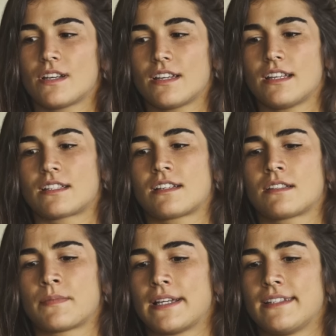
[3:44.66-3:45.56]
it's
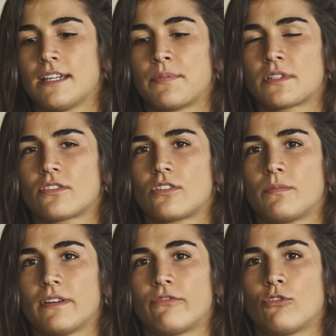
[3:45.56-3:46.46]
because my dip is a little
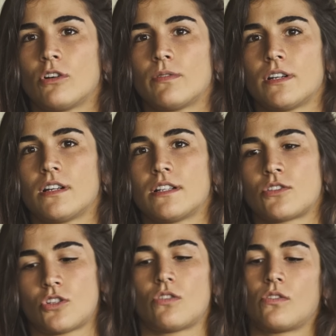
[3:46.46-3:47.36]
bit forward, and
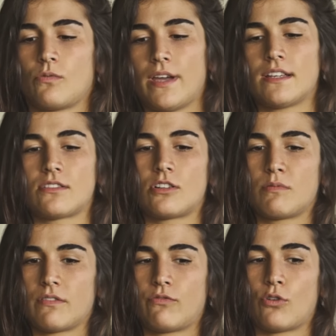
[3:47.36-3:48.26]
so the weight is a little
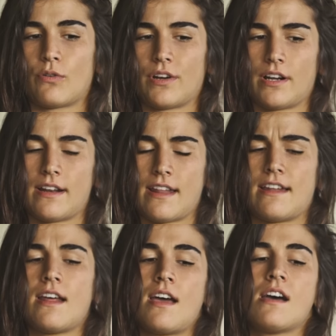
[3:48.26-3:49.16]
bit forward, and
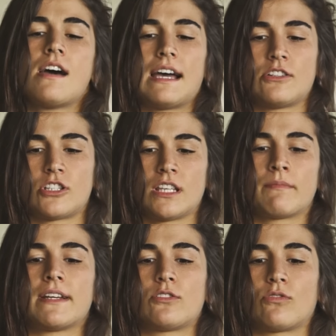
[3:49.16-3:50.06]
then I just think
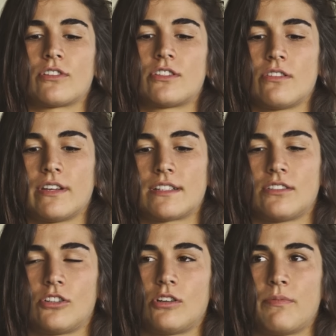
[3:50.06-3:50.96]
my torso gets a
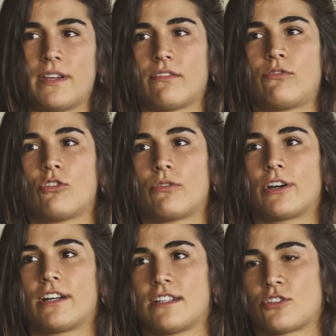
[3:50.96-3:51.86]
little bit
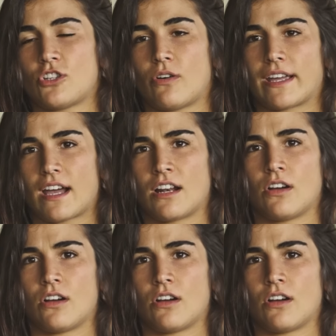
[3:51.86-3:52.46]
forward, and so I kind